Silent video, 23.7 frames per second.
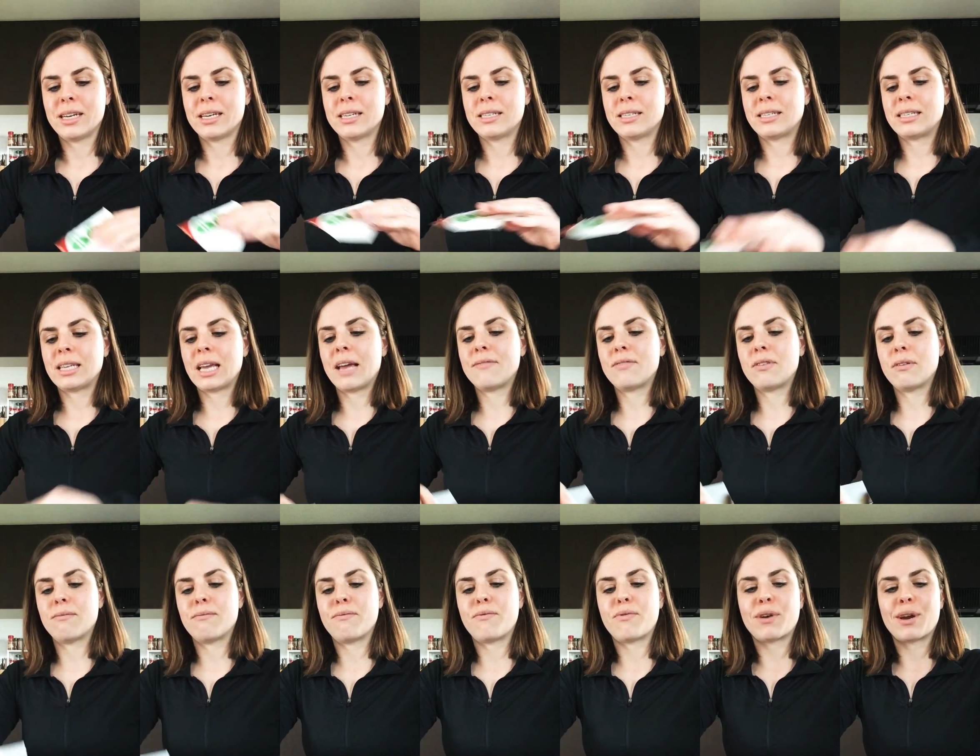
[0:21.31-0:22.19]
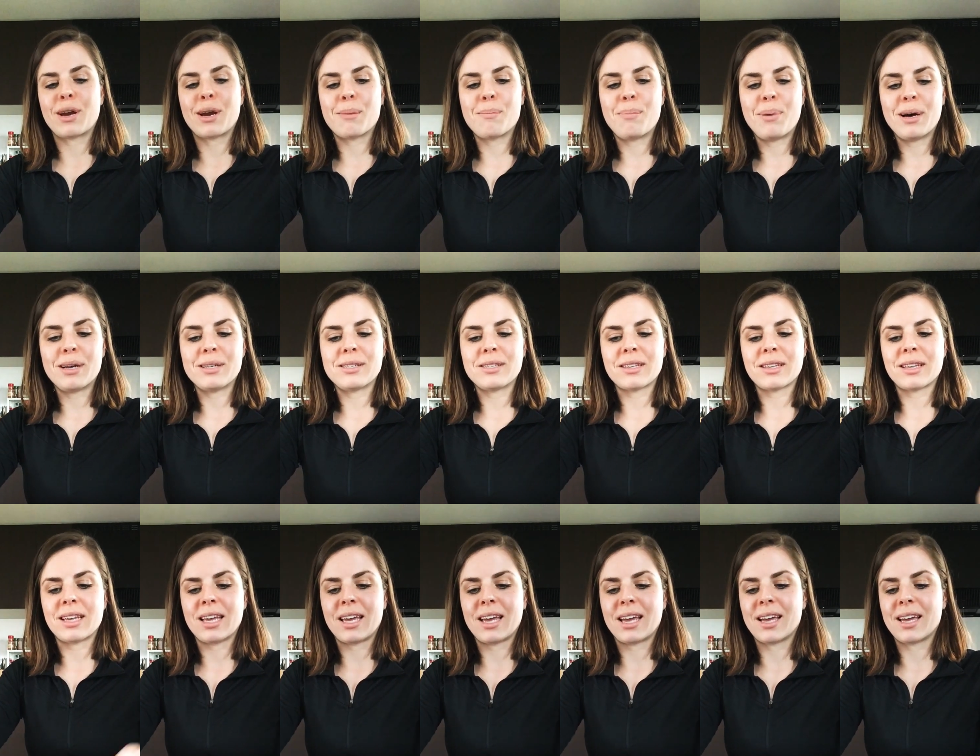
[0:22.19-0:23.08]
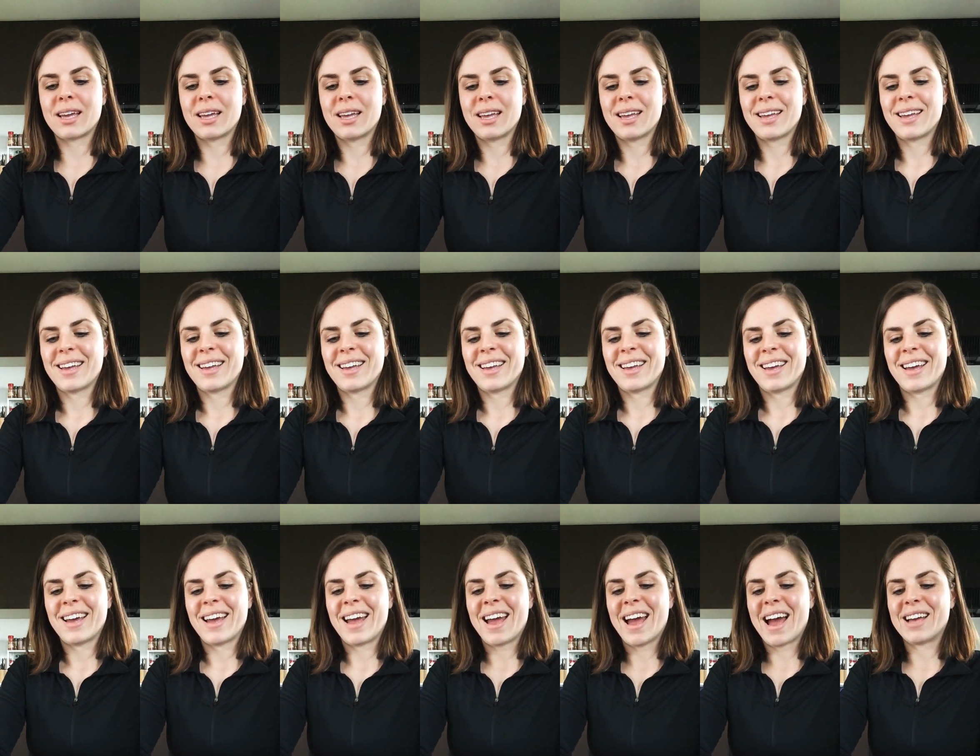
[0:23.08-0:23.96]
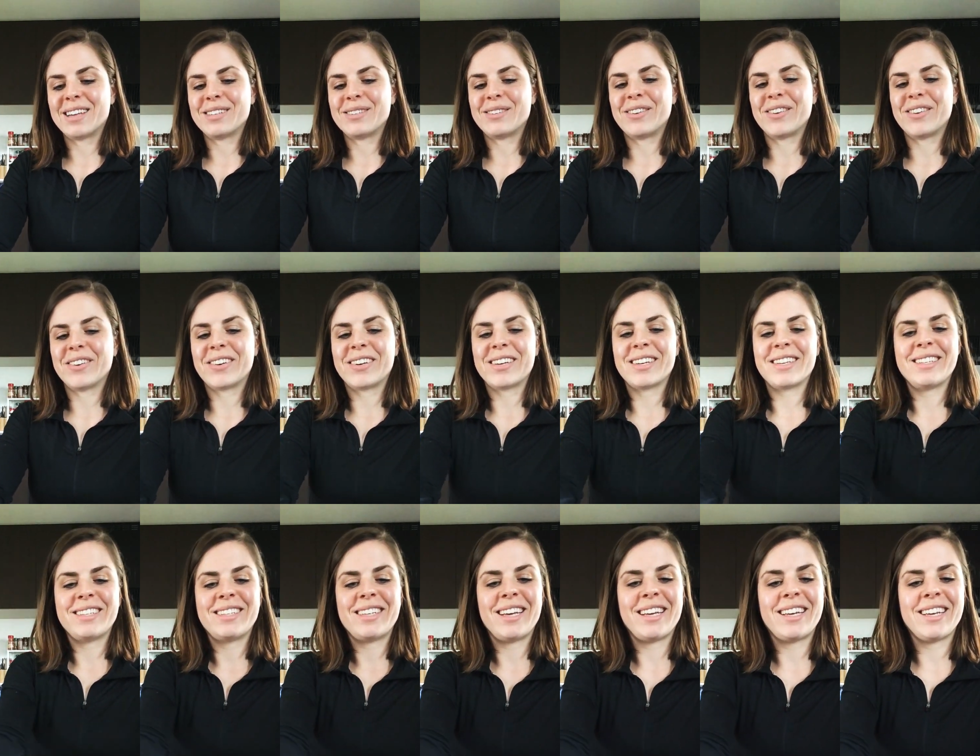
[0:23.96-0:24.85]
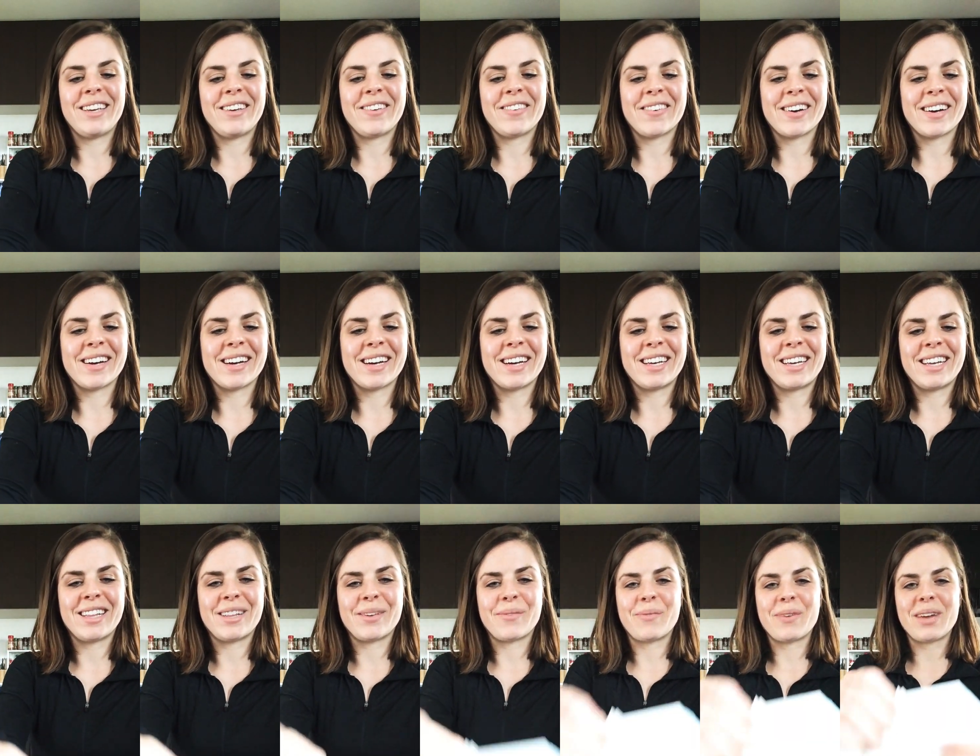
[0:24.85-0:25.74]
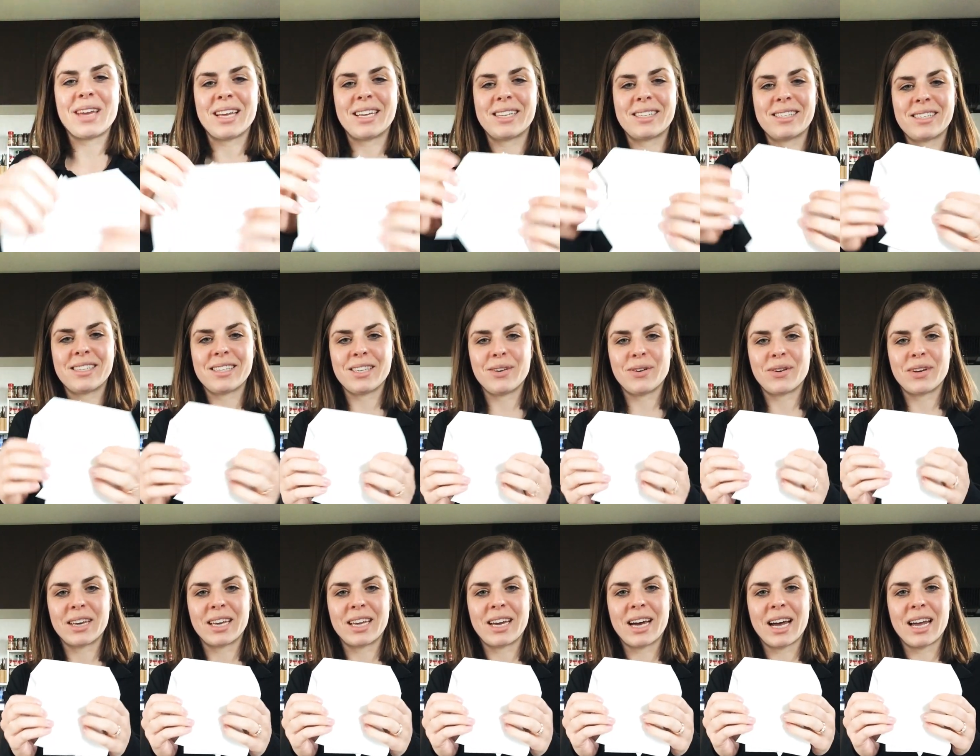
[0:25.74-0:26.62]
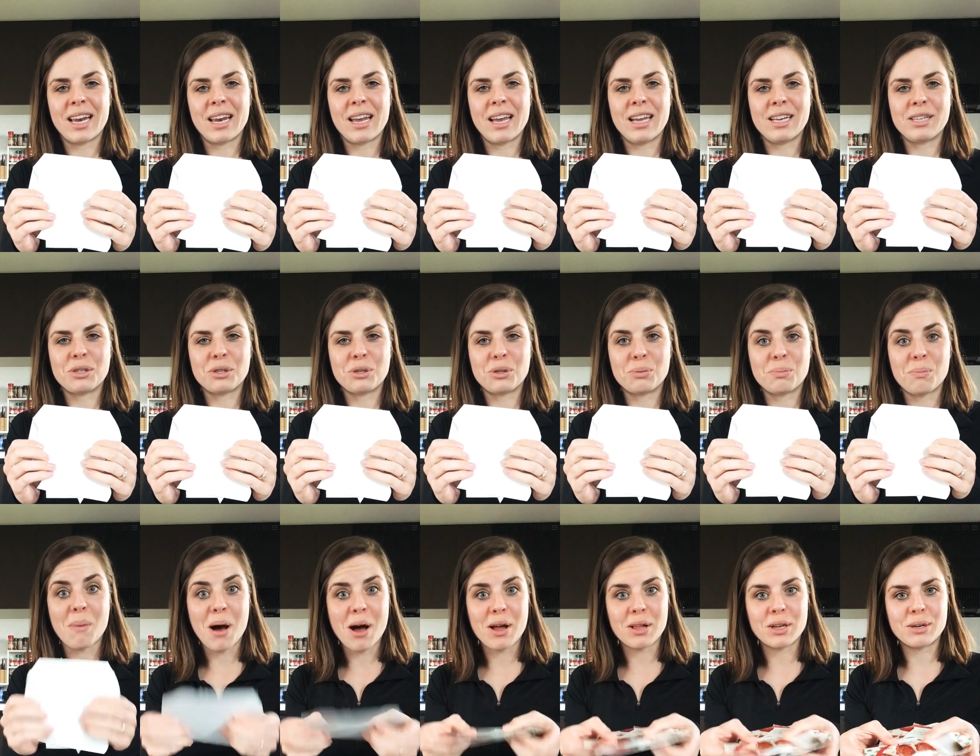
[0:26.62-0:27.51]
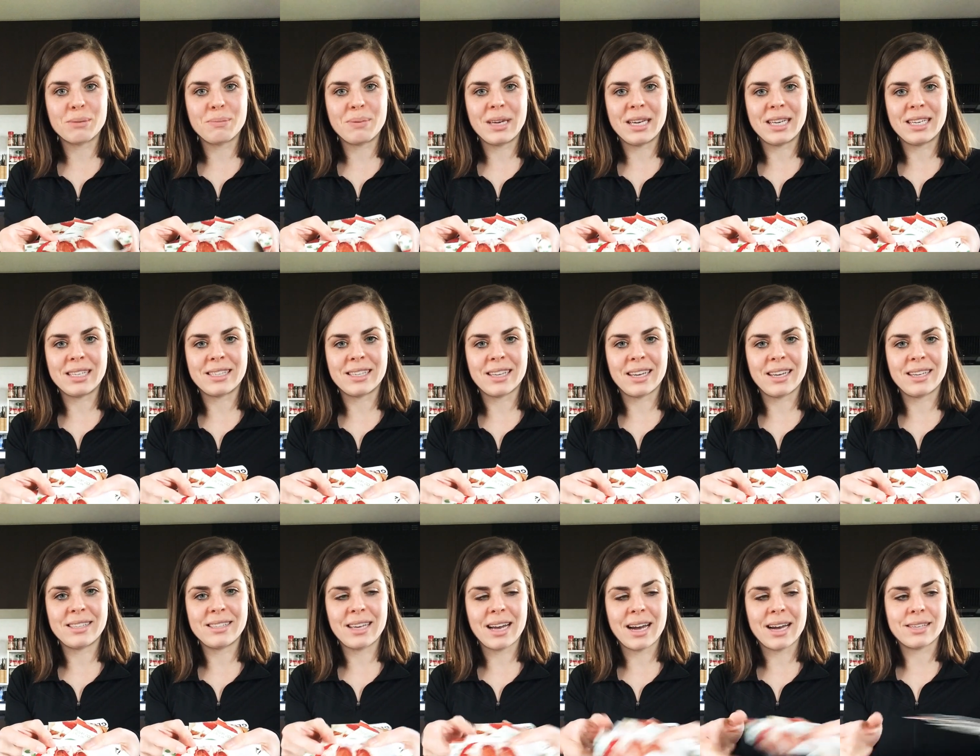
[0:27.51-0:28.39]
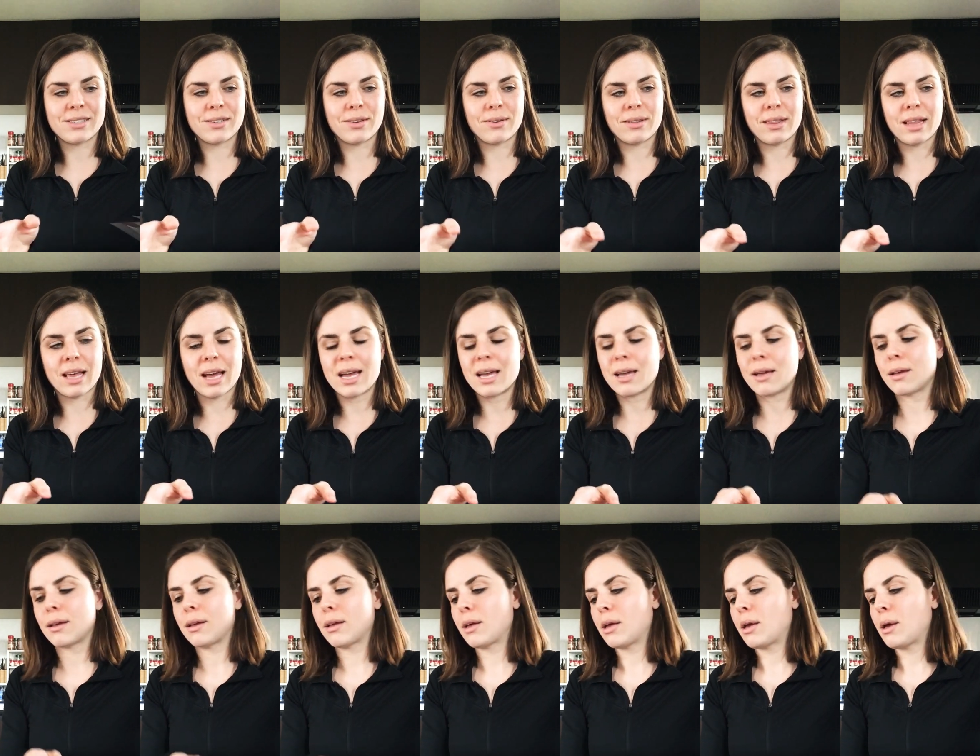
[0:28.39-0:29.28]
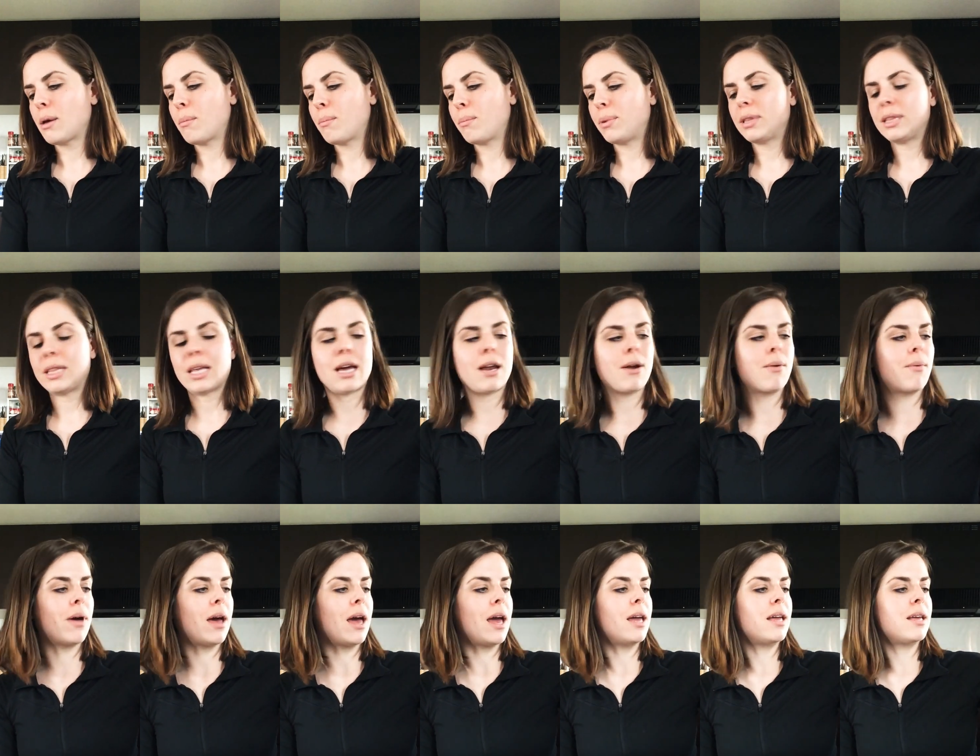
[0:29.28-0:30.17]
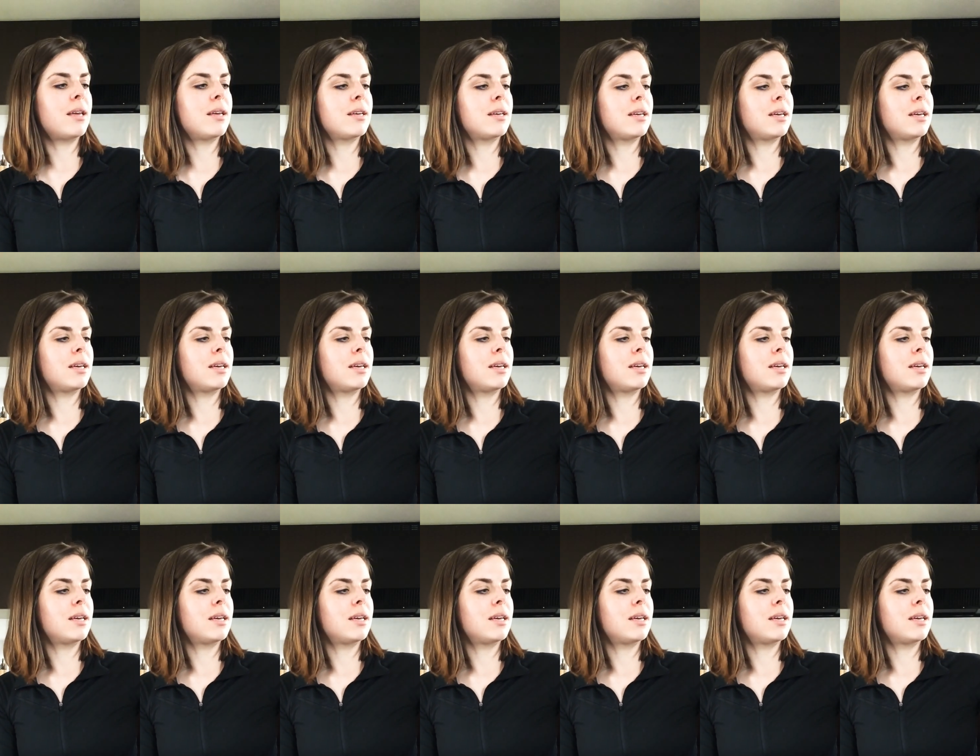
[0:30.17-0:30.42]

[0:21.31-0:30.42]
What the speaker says: Save them for your puzzling as you continue on in the weeks. You can cut it into smaller pieces as you'd like. Put that away.